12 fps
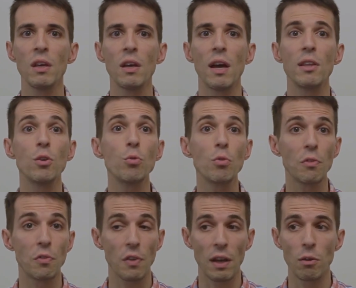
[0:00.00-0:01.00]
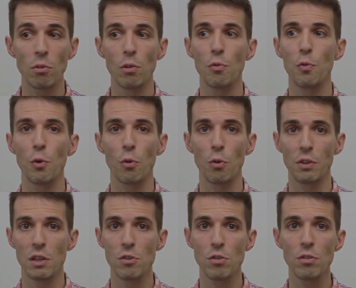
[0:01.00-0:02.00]
And Newton's second law for
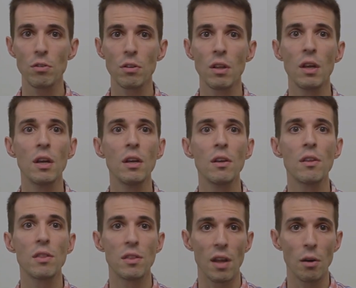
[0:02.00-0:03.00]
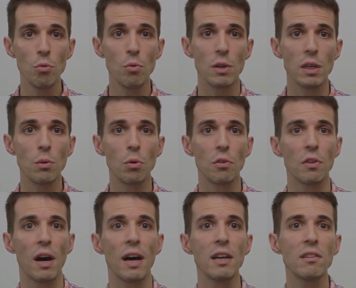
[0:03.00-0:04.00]
rotation: tau equals
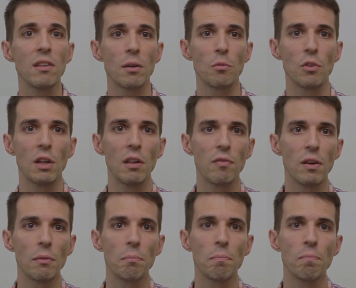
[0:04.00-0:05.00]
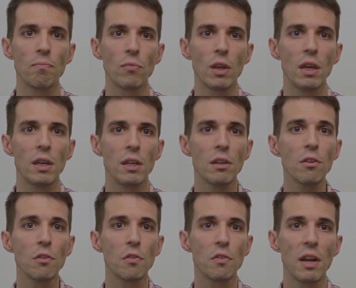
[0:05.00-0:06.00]
I times alpha. Here,
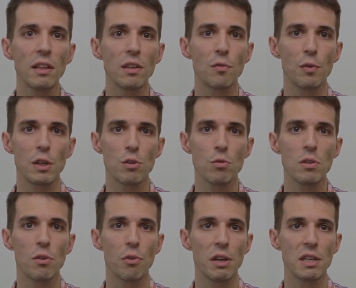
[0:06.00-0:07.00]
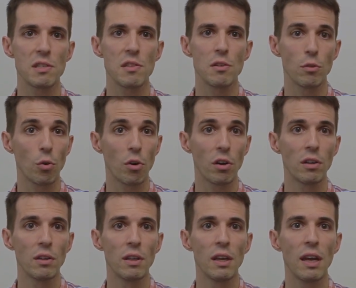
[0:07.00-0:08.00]
static friction creates the torque,
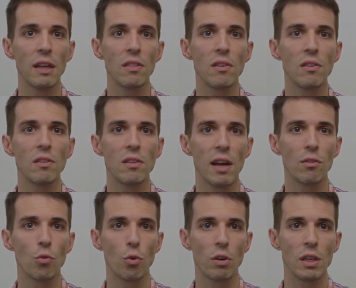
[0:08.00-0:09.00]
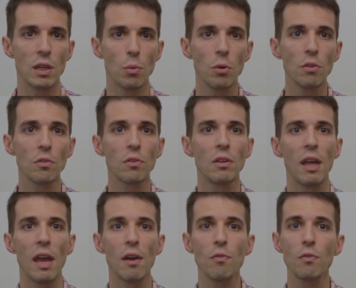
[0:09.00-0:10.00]
and that torque equals
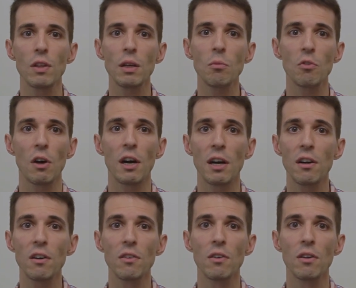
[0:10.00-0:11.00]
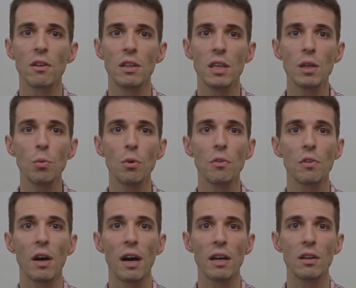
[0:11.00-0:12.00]
F times R equals
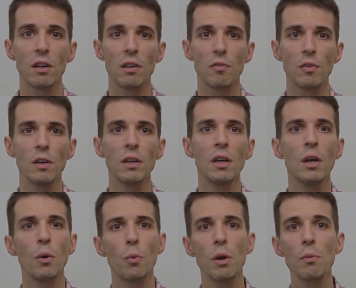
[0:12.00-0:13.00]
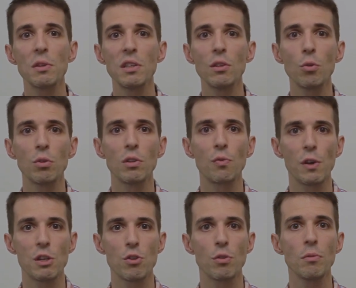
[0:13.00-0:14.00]
I alpha, where we denoted
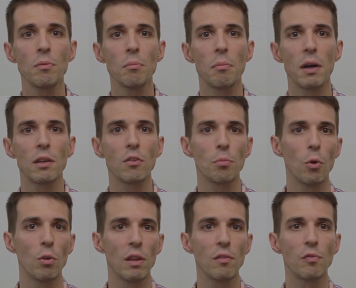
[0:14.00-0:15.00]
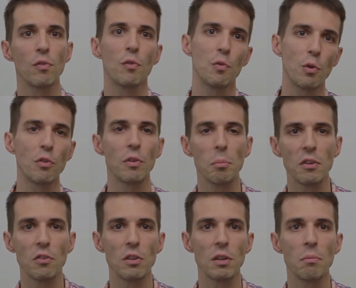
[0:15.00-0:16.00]
friction by a small f for
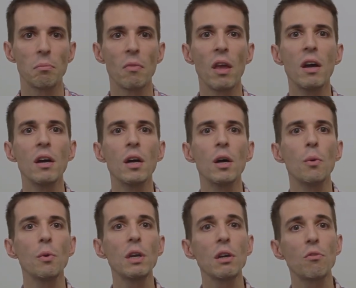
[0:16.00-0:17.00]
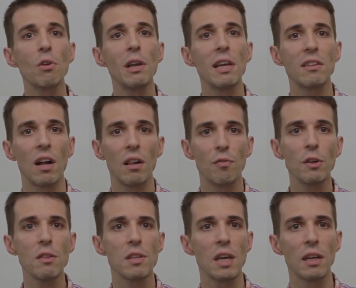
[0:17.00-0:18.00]
simplicity. We can relate
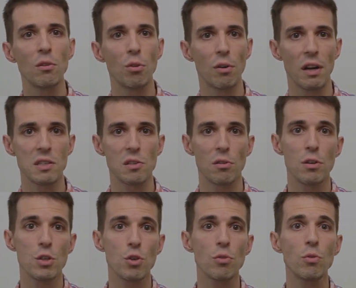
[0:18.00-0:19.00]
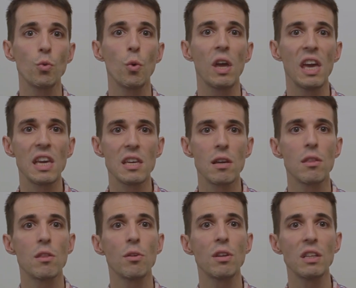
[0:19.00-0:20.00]
alpha, the angular acceleration, to a,
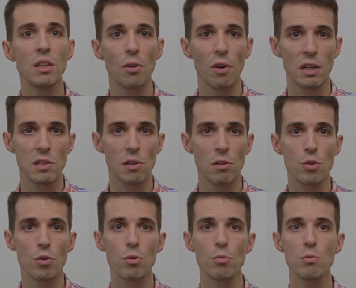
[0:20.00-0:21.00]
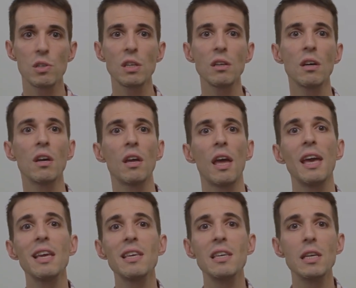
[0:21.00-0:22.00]
the linear acceleration, using
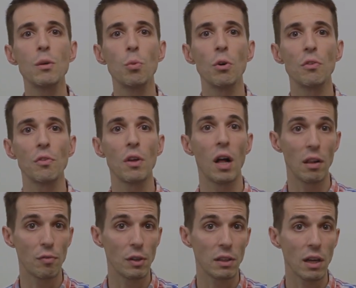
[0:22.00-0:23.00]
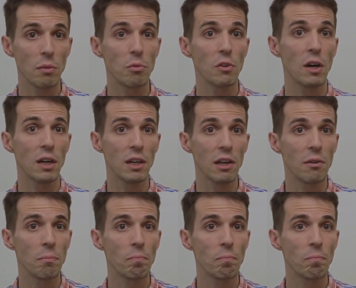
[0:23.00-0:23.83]
a equals alpha times r.